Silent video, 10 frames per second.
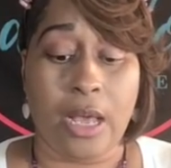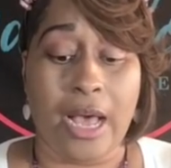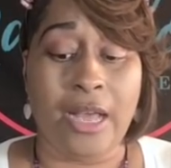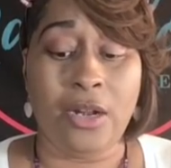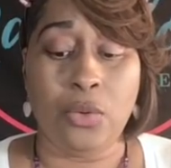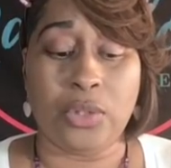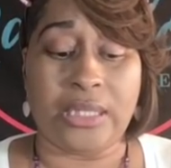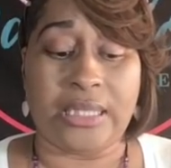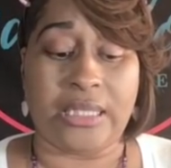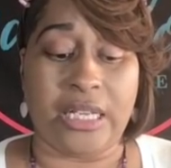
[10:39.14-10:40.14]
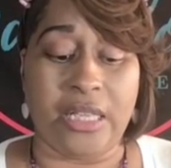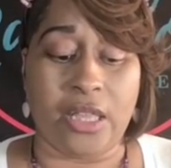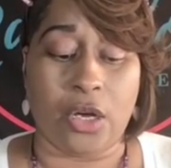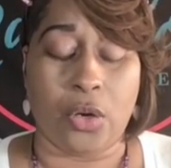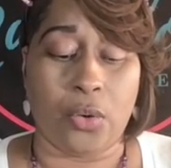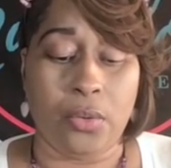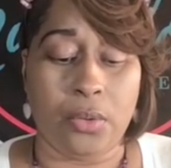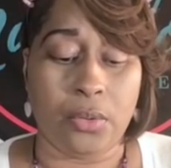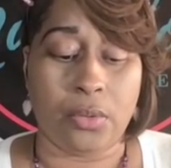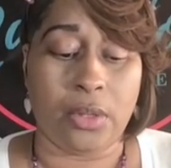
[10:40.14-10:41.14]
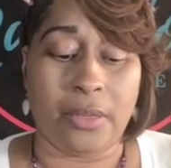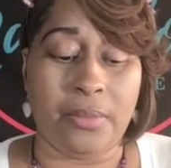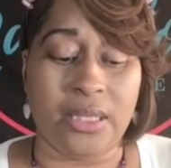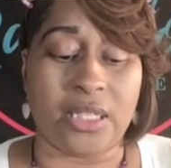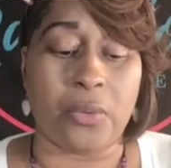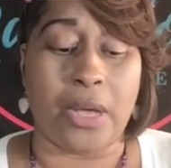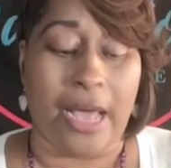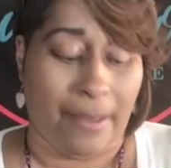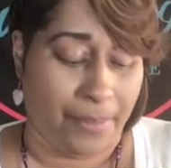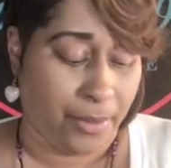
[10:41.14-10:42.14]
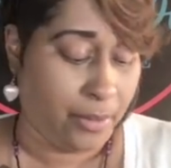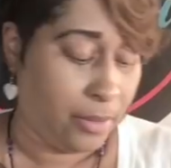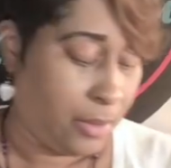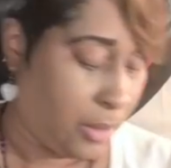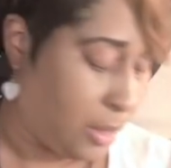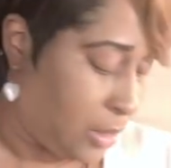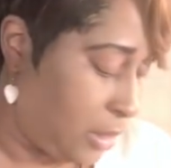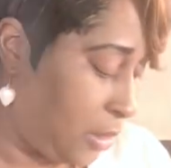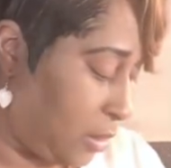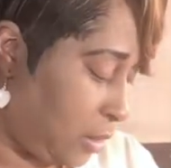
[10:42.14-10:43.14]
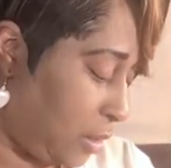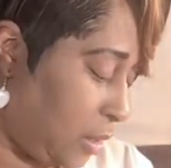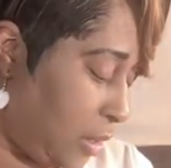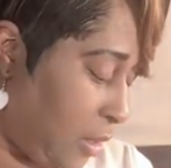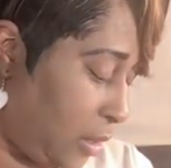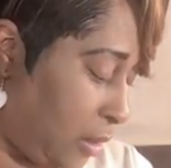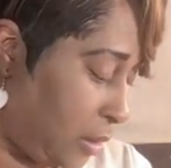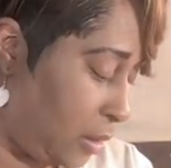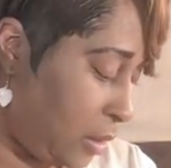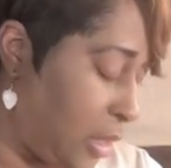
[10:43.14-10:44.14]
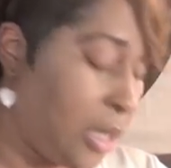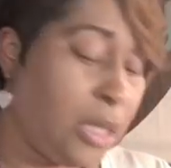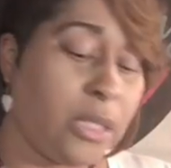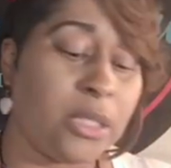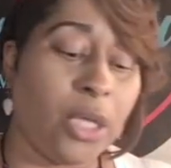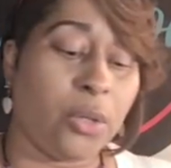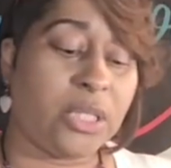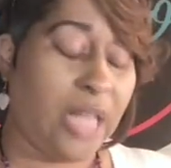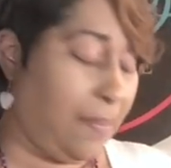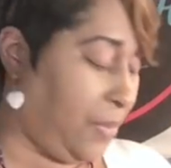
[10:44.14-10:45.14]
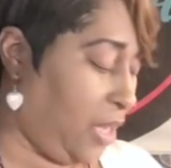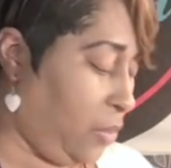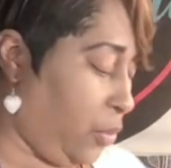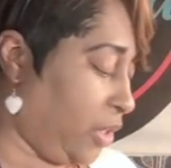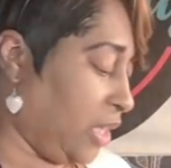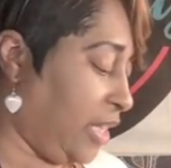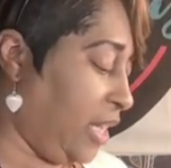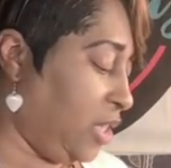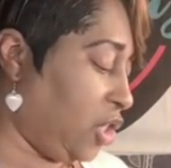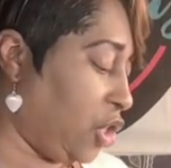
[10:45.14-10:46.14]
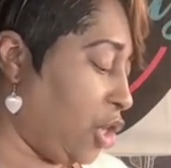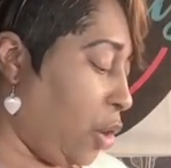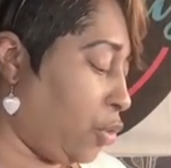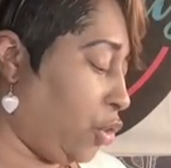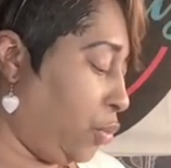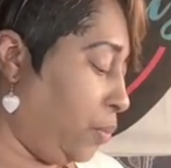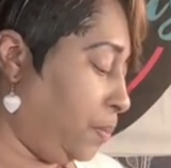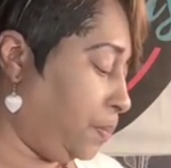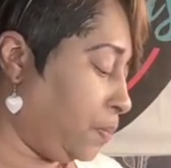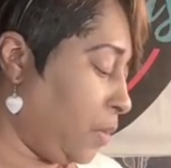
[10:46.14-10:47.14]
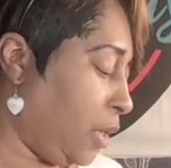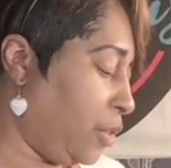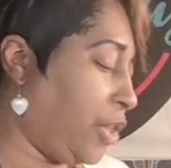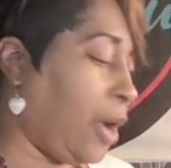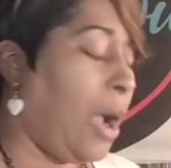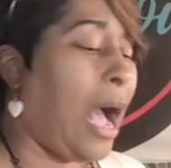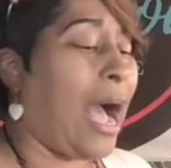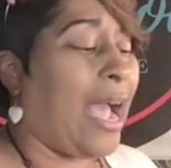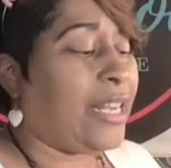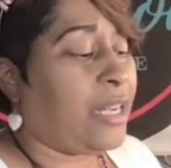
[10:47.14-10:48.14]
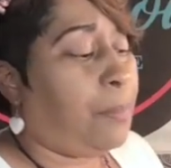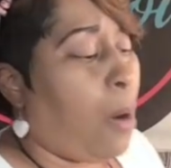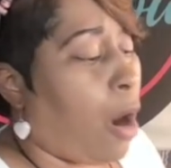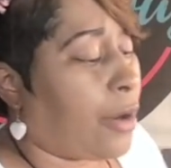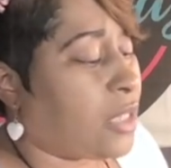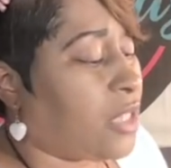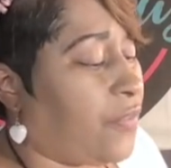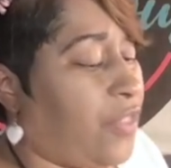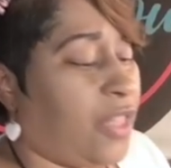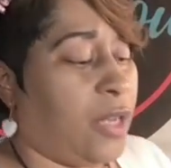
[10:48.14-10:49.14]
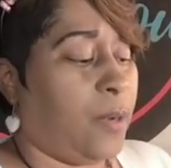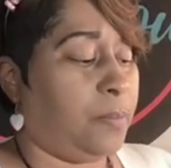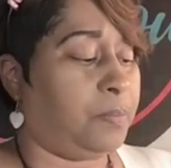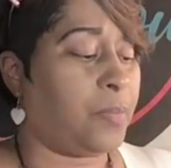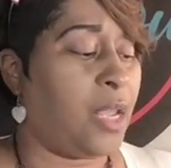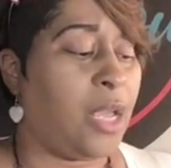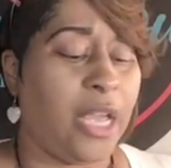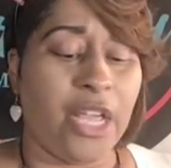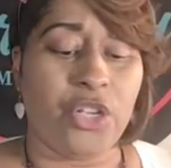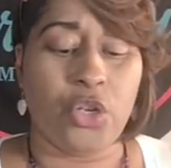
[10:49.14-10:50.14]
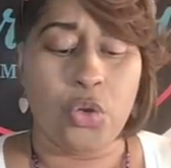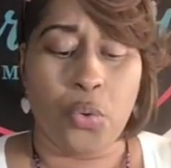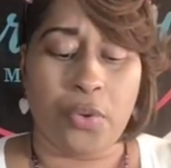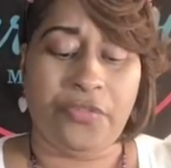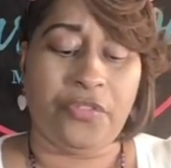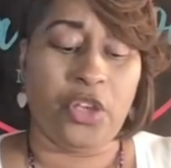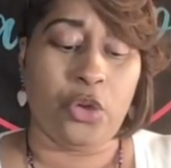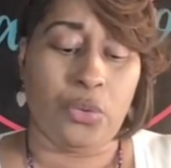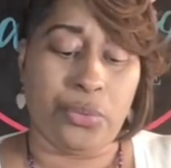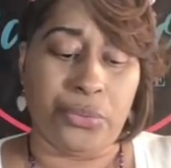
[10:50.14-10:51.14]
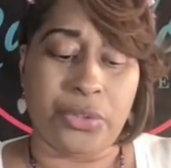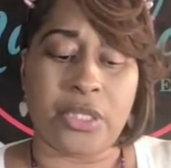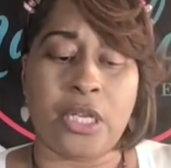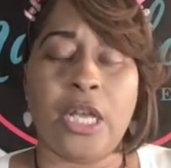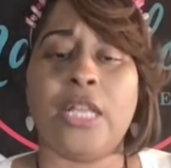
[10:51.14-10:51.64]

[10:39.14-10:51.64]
I don't see, though. Let me see what happened. So something with the getting to know you. They're hiding parts of them, and you refuse.